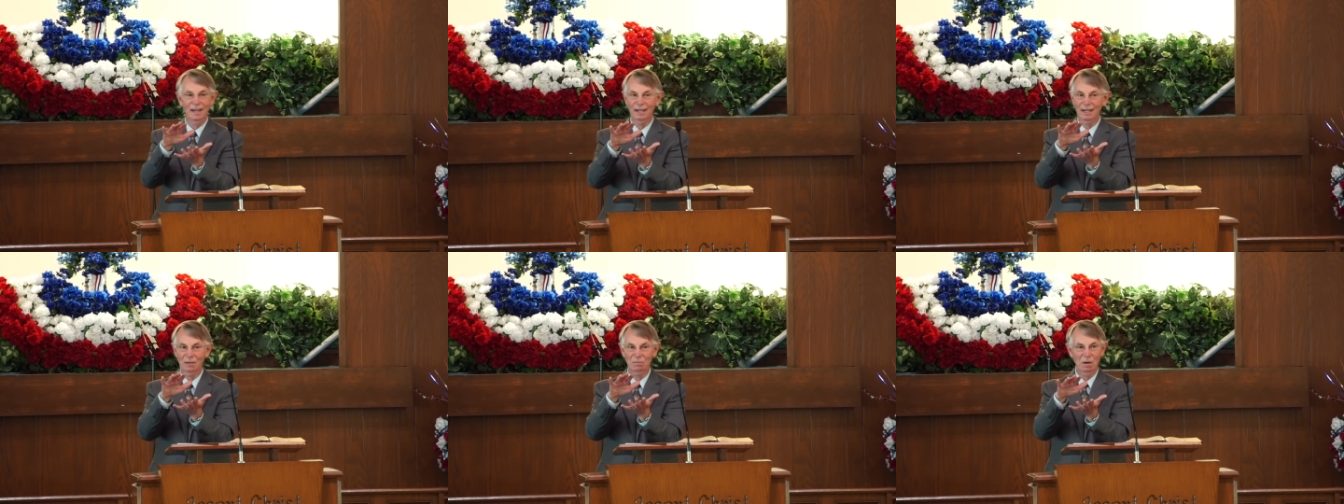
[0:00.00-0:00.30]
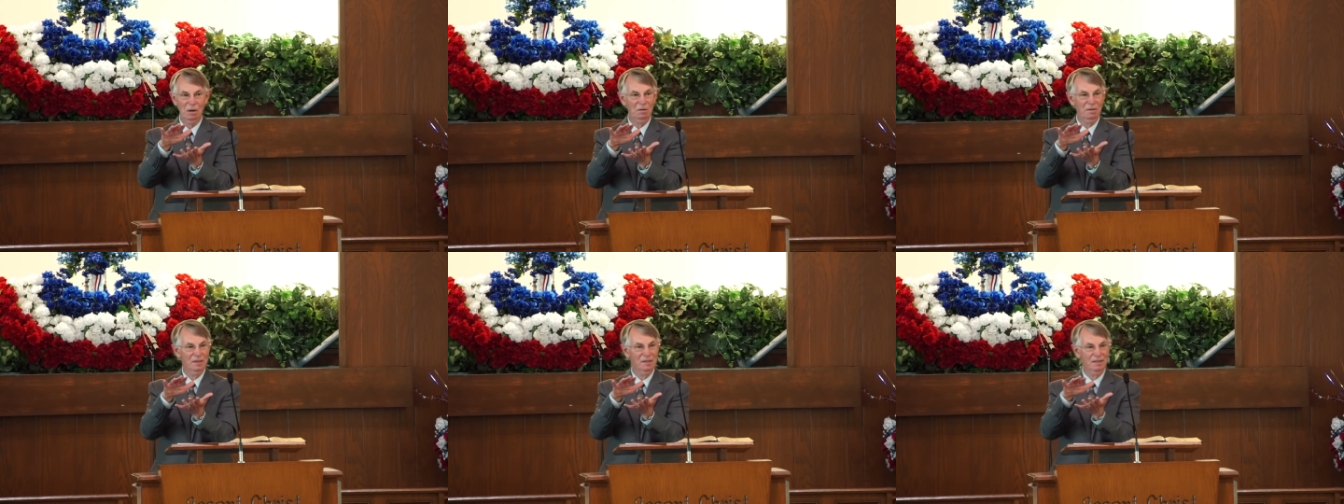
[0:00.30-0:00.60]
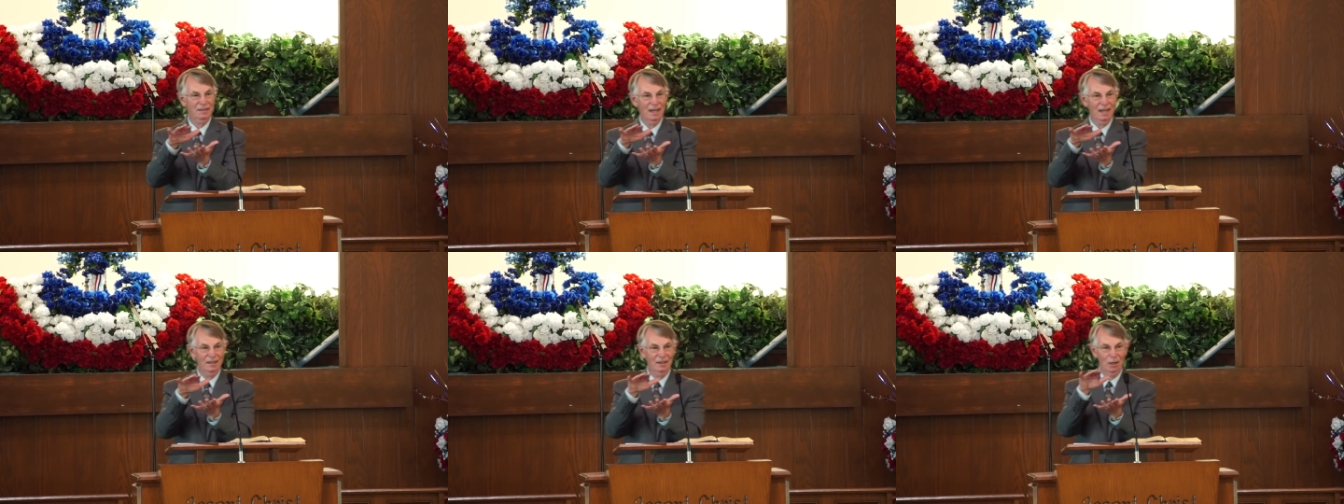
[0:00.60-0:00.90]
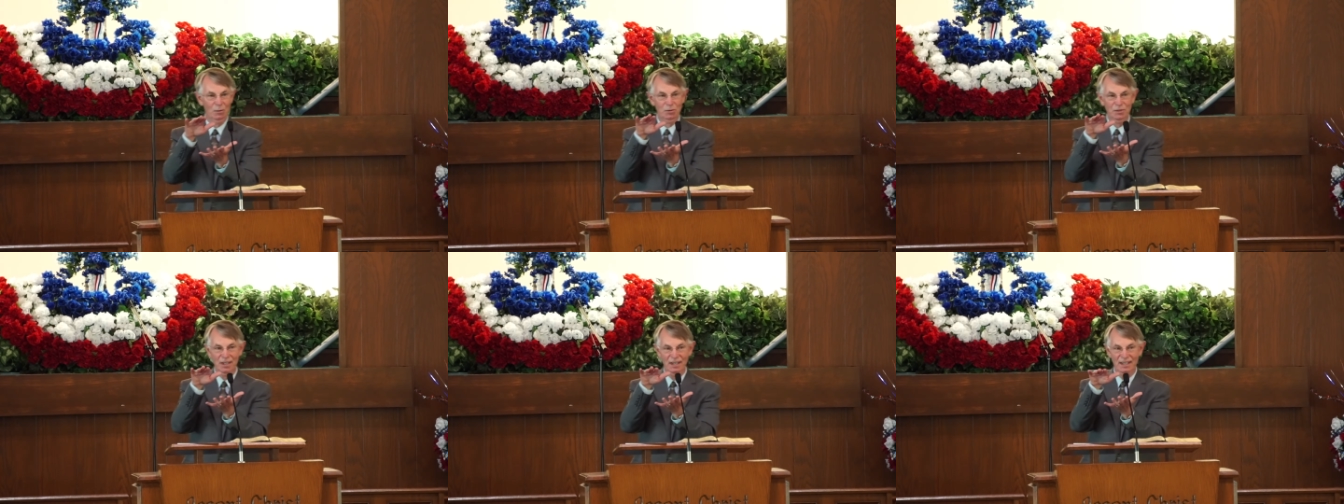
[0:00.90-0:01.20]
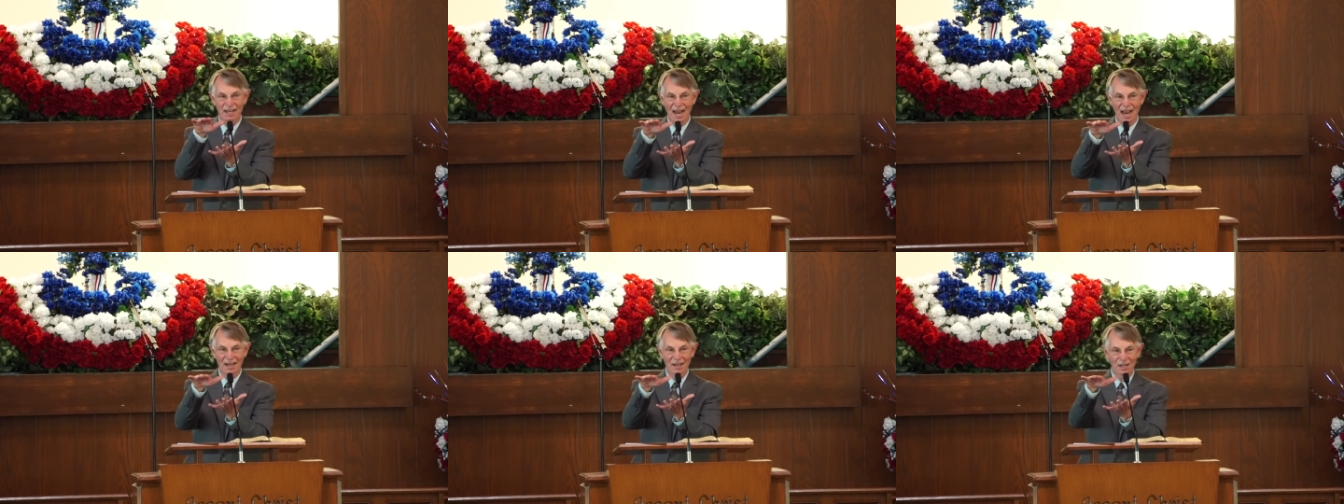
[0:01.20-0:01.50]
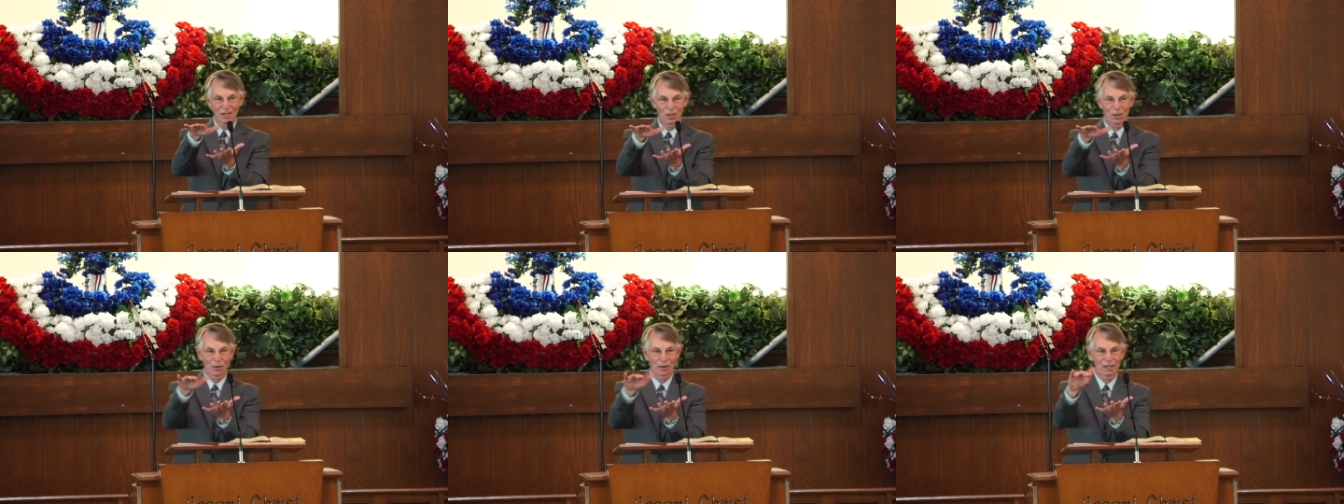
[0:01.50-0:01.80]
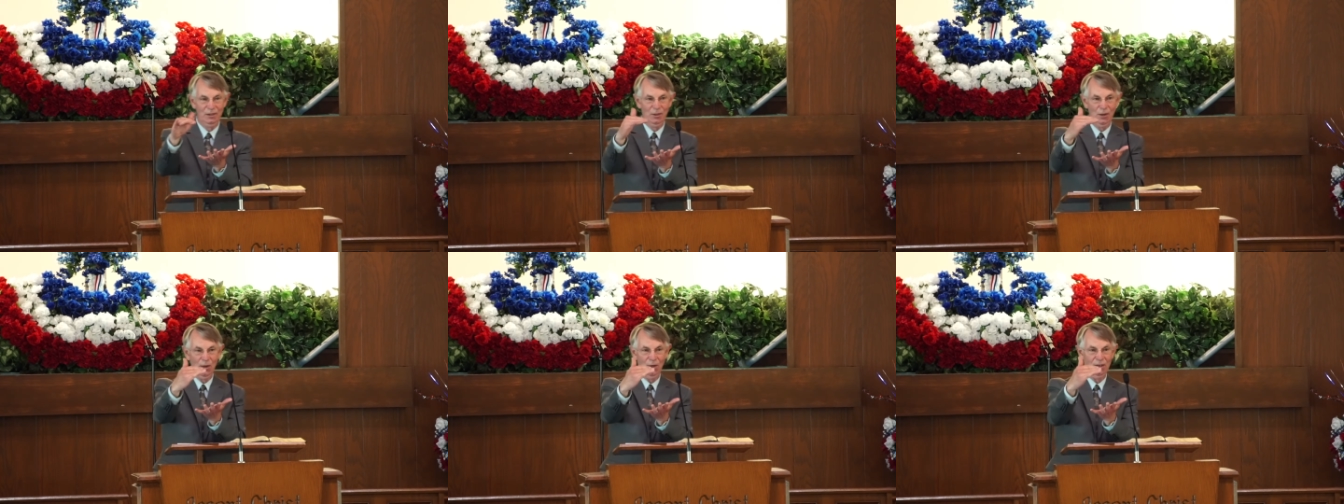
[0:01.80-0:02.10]
I can remember this day, there was a 90
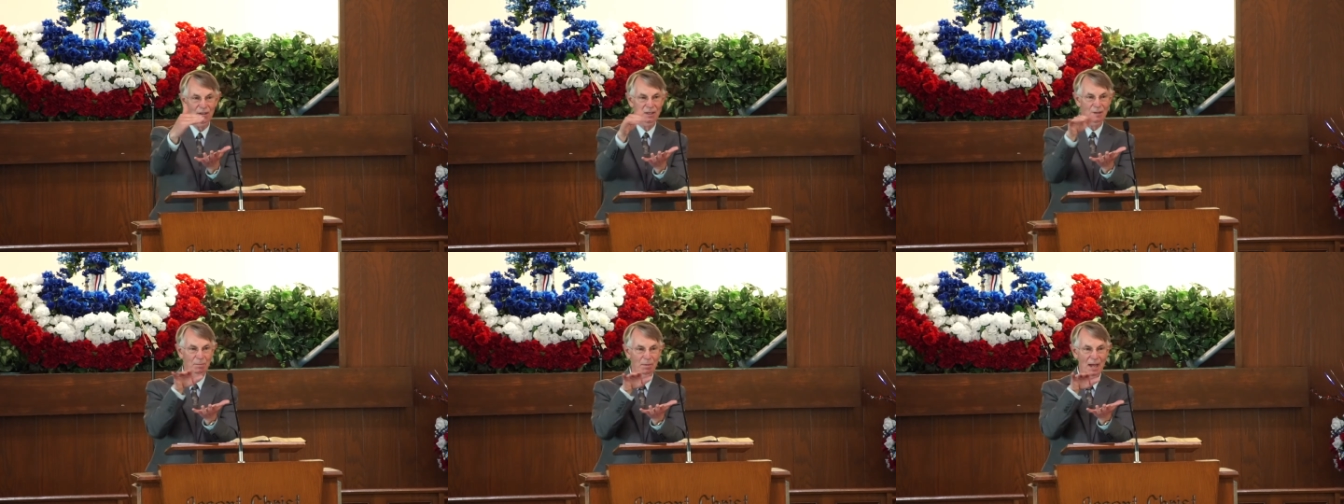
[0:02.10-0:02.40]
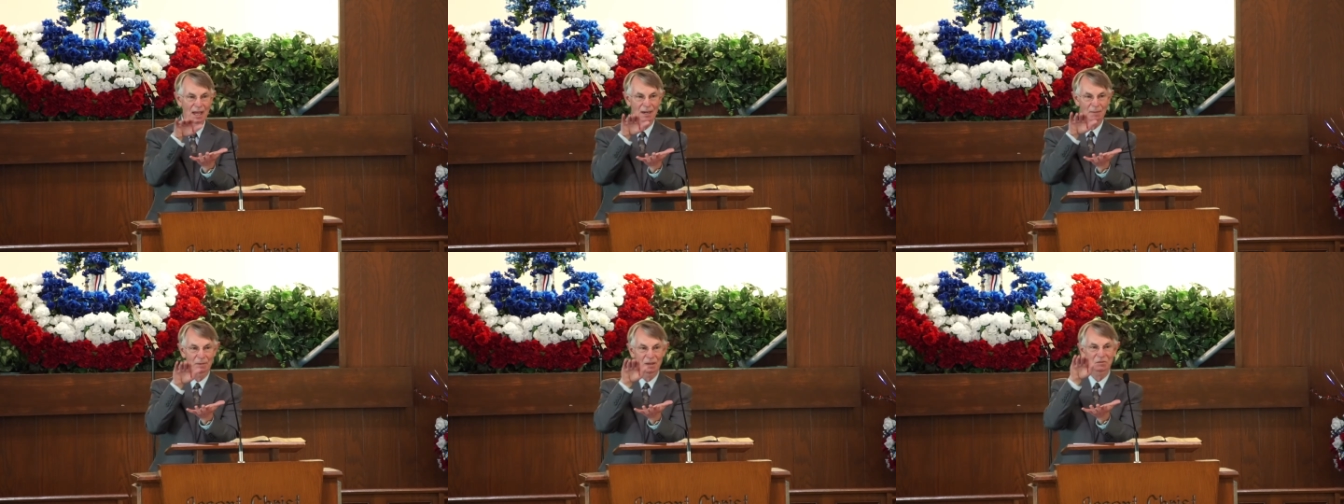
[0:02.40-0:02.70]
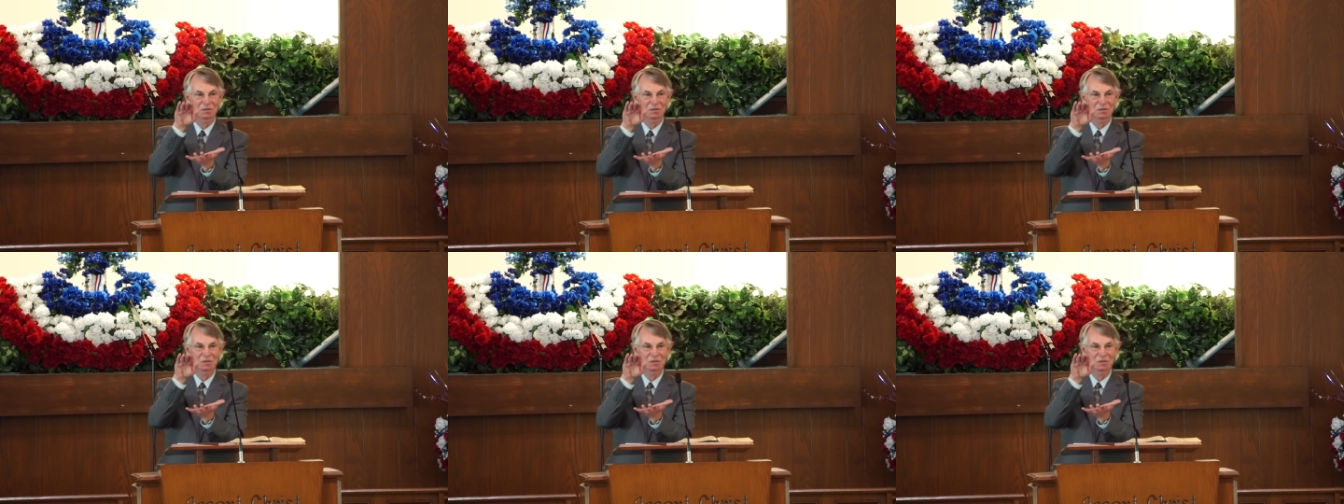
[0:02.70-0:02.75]
degree turn at the bottom.